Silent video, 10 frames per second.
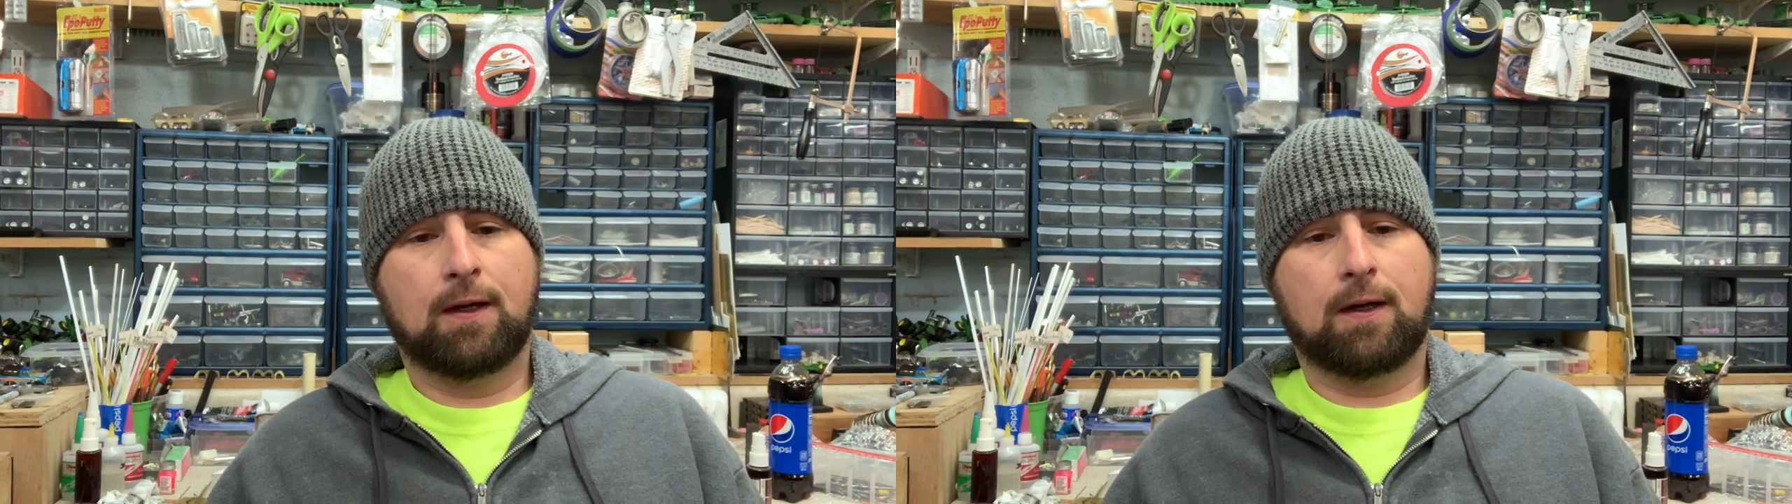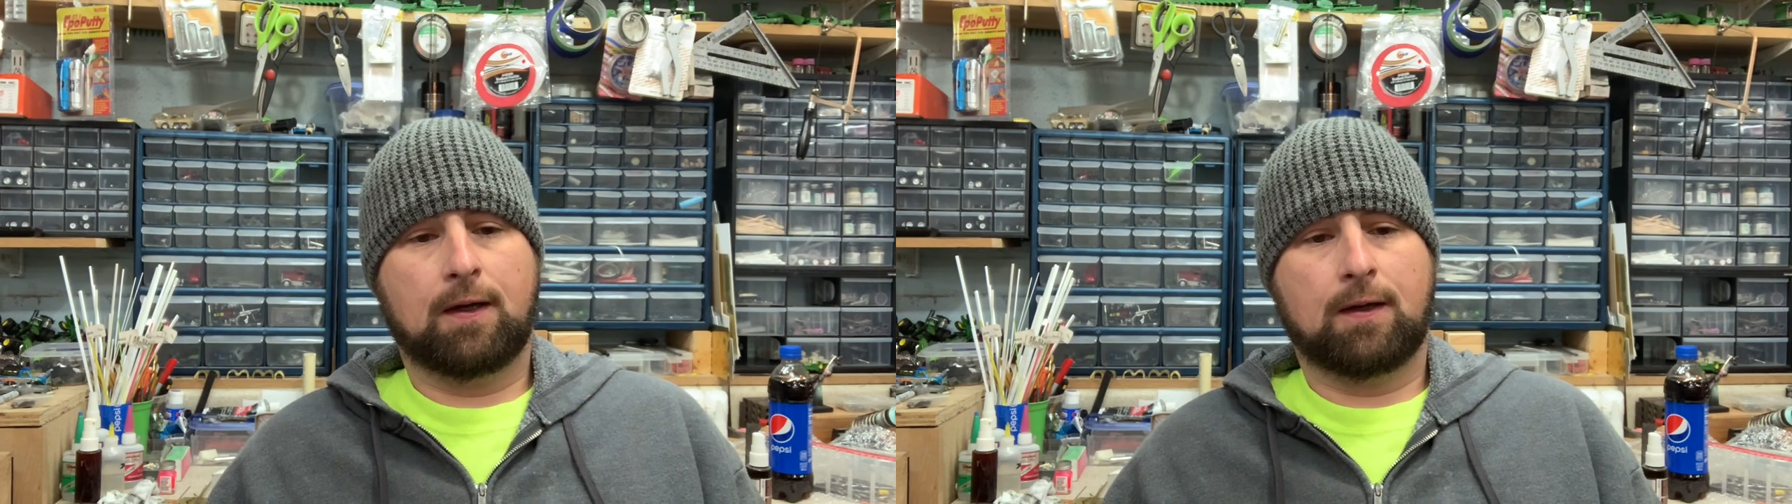
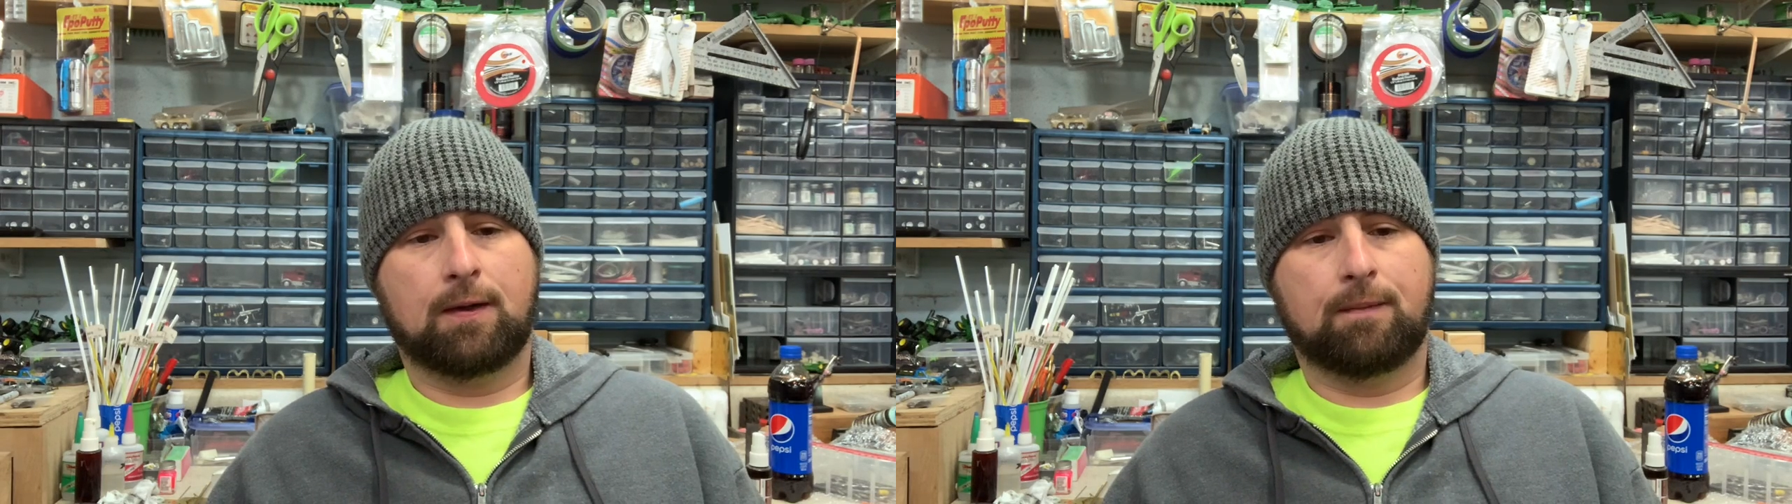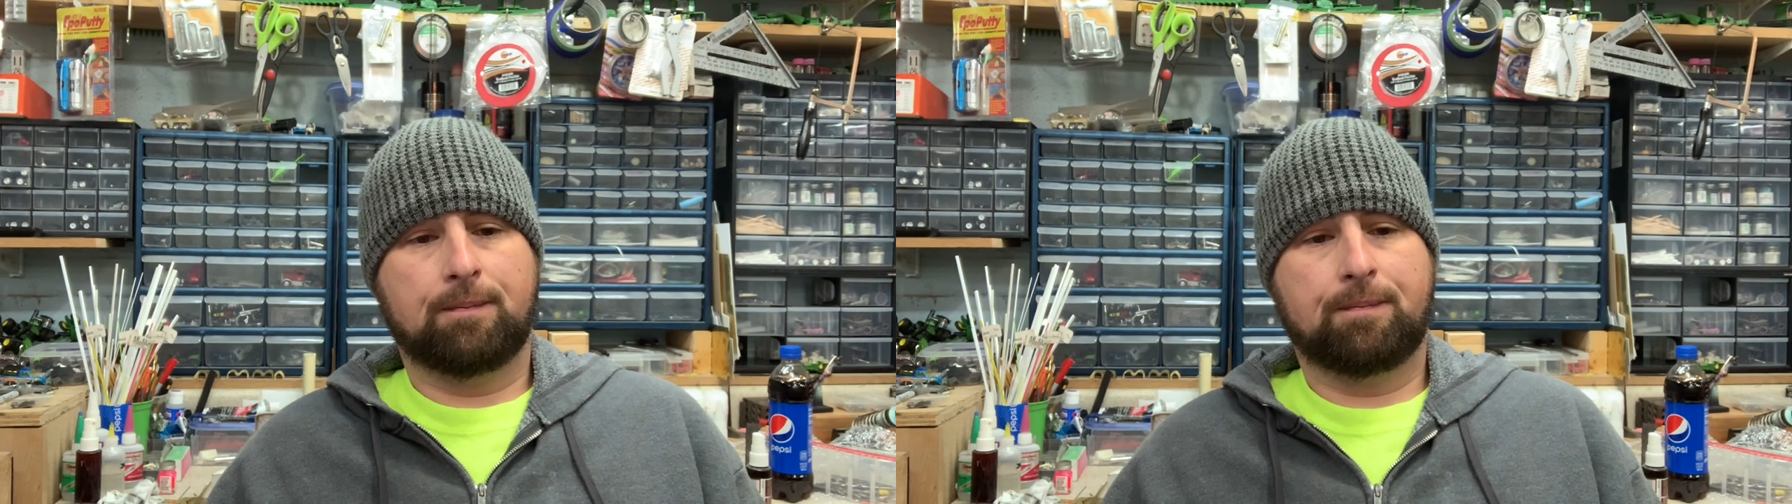
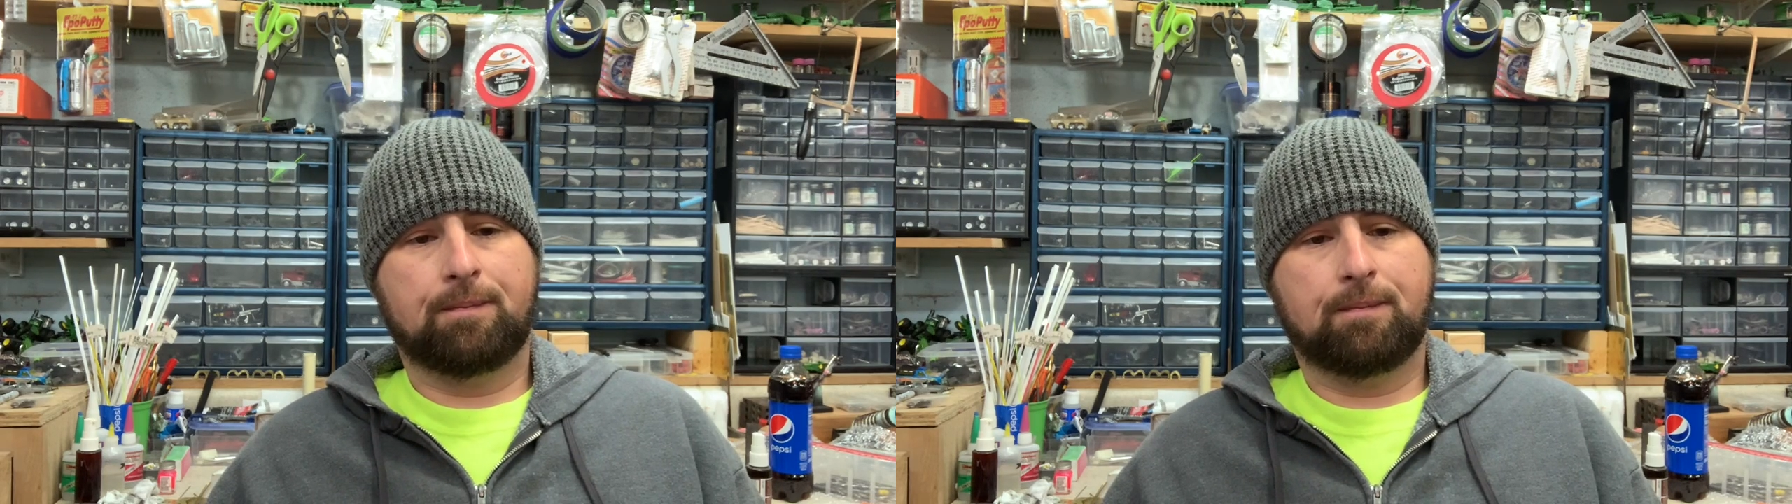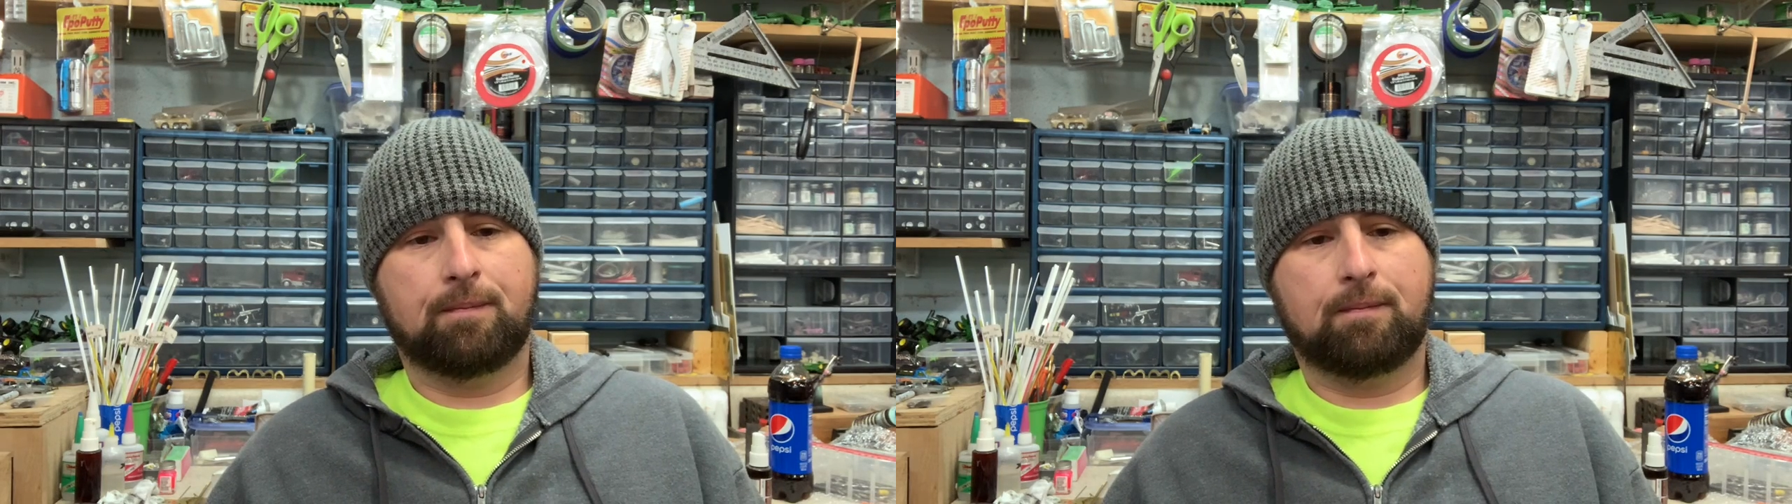and
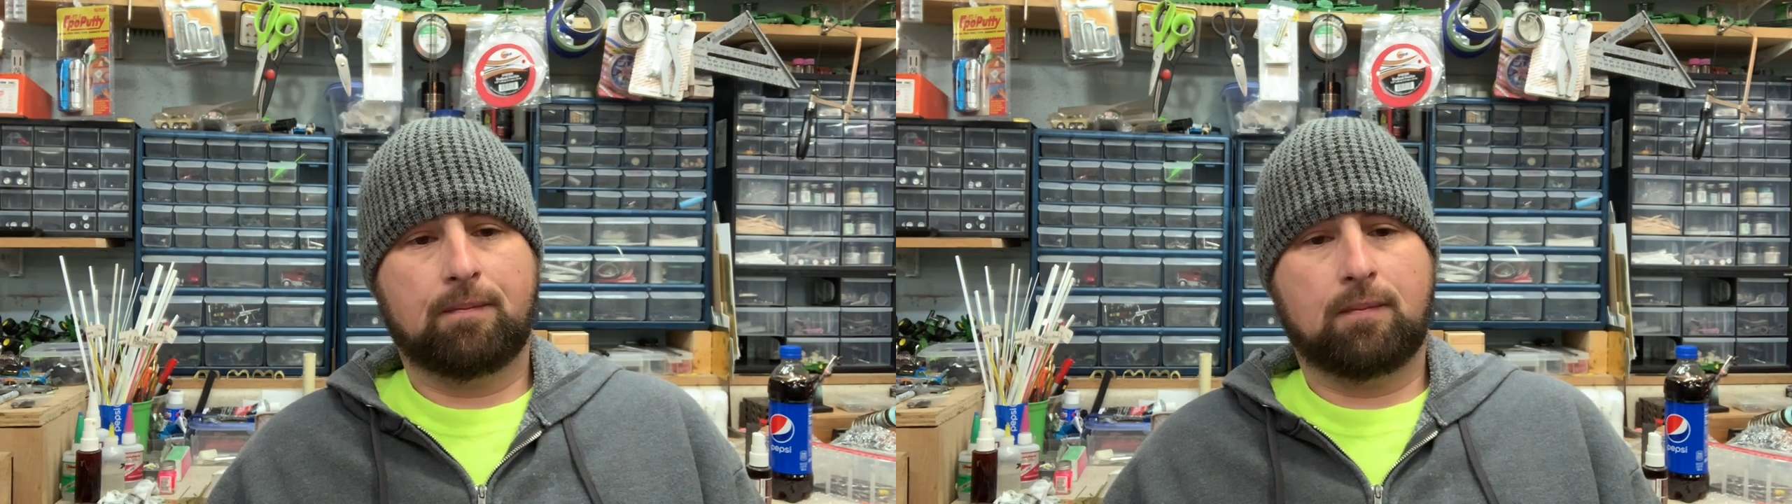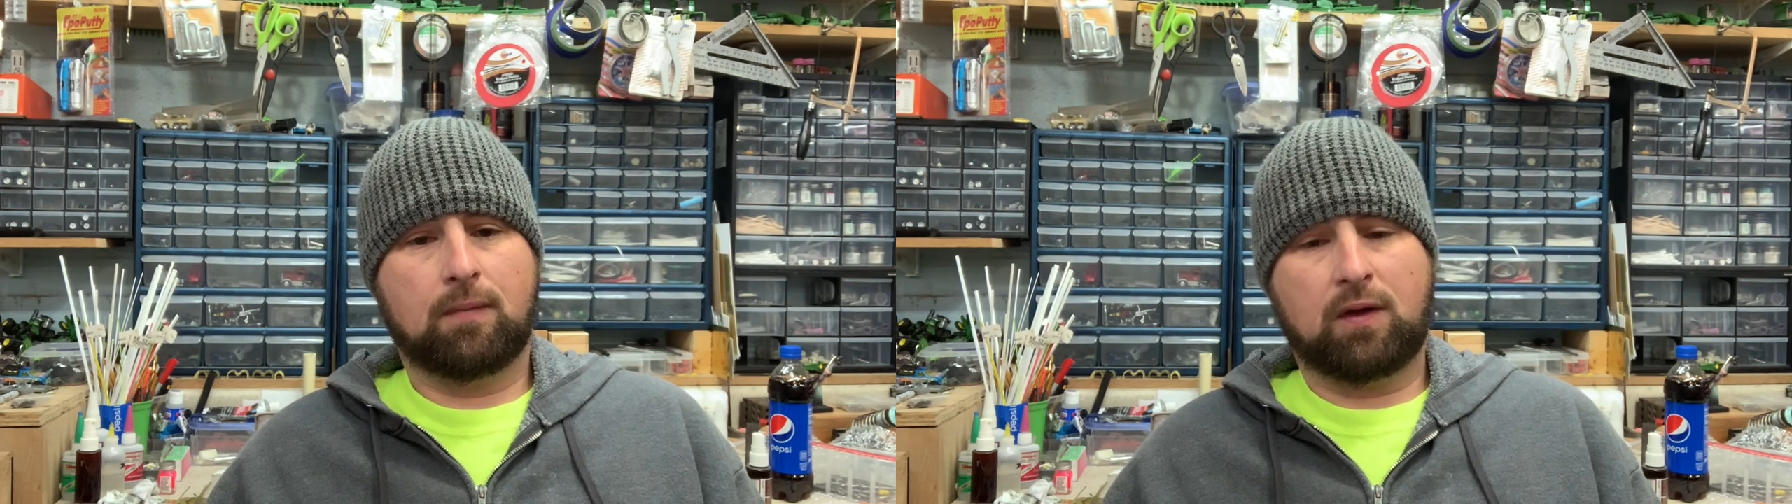
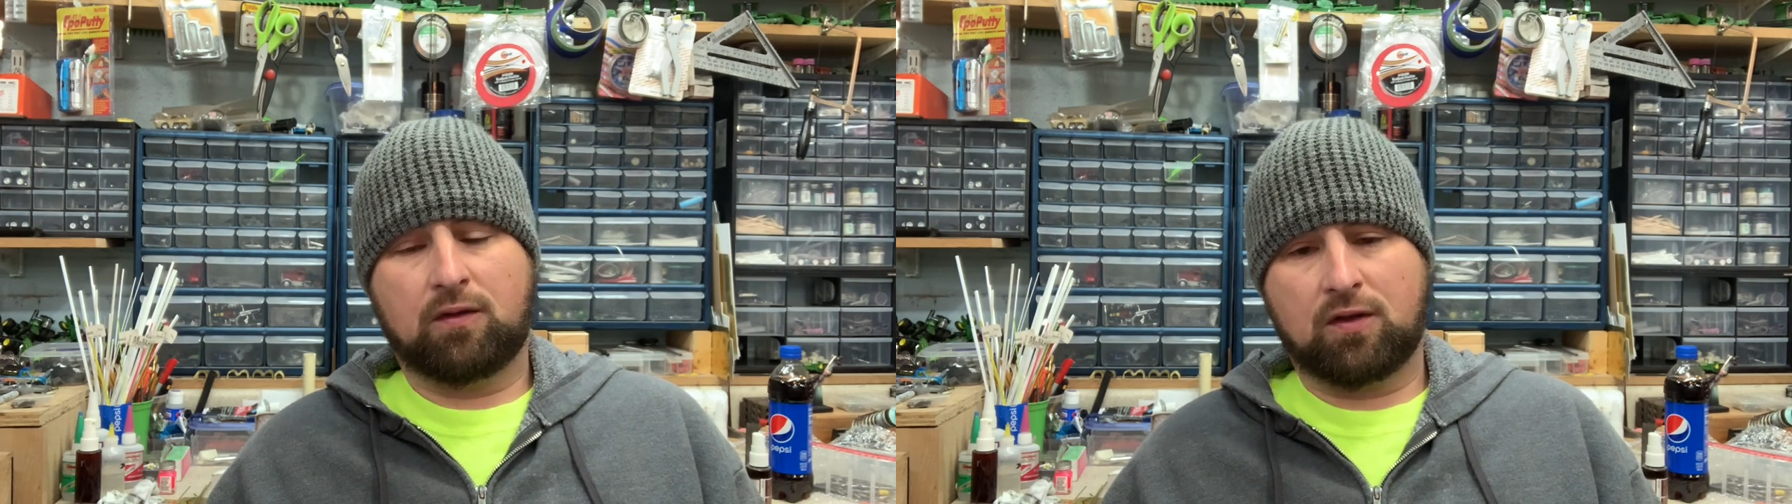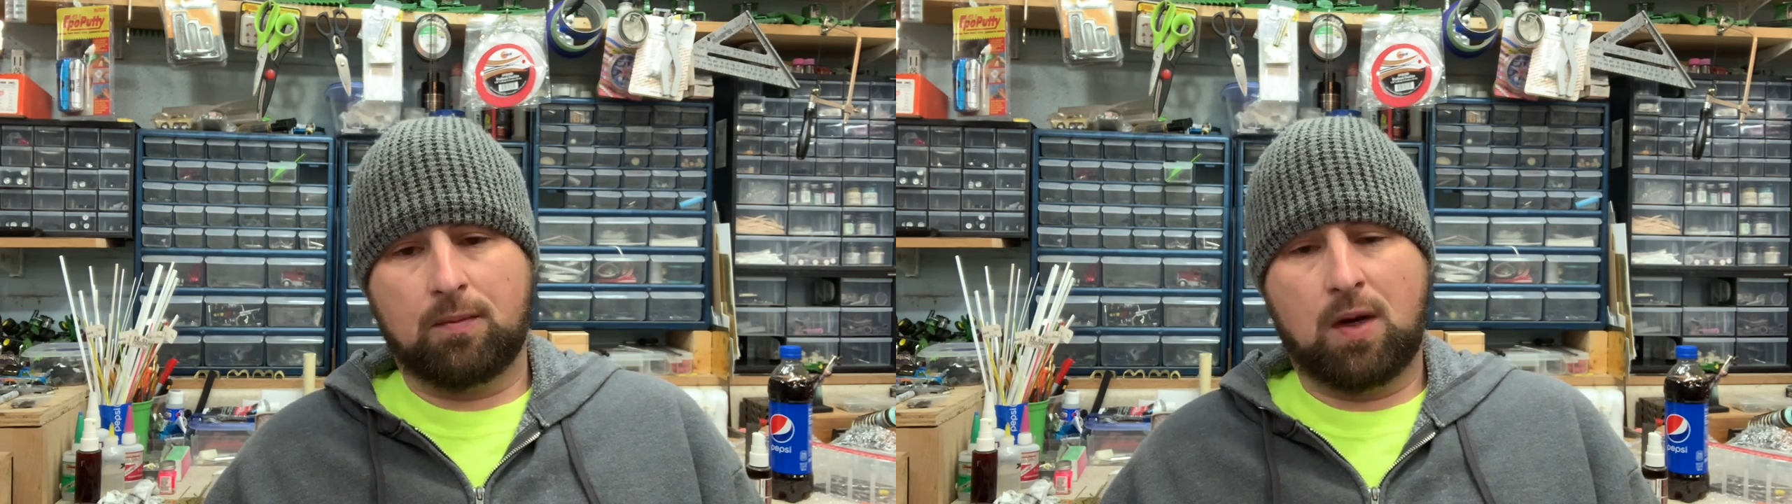
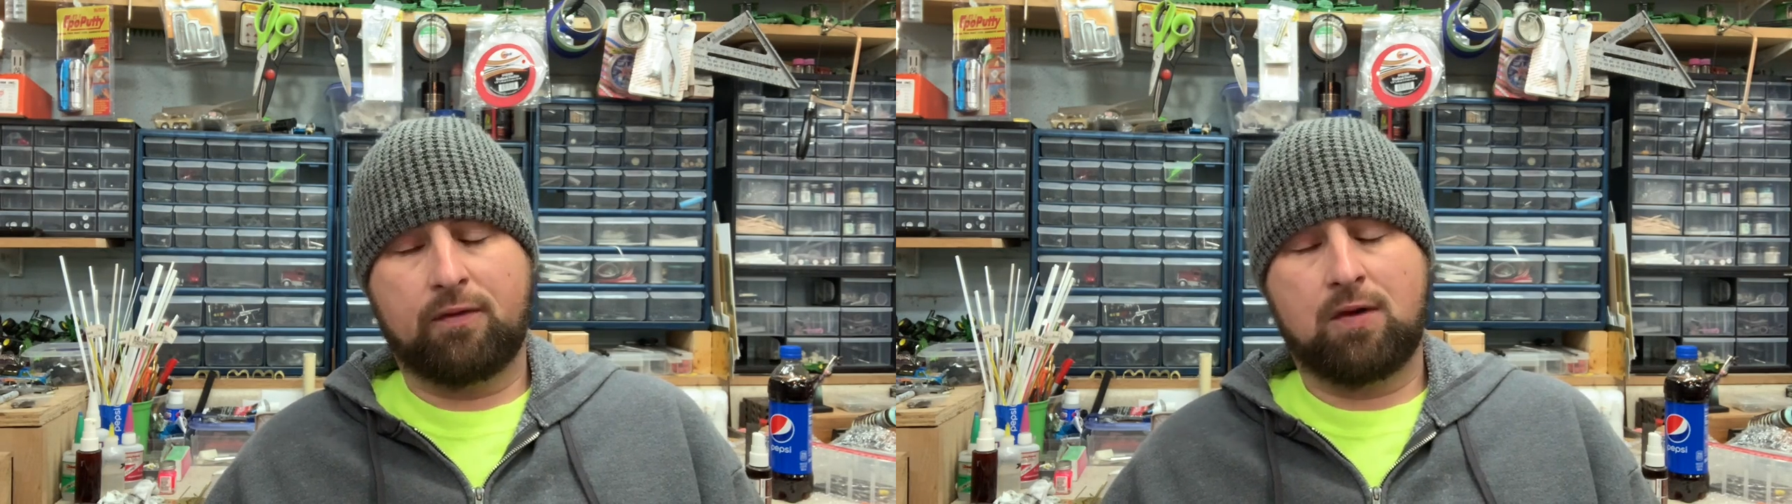some of you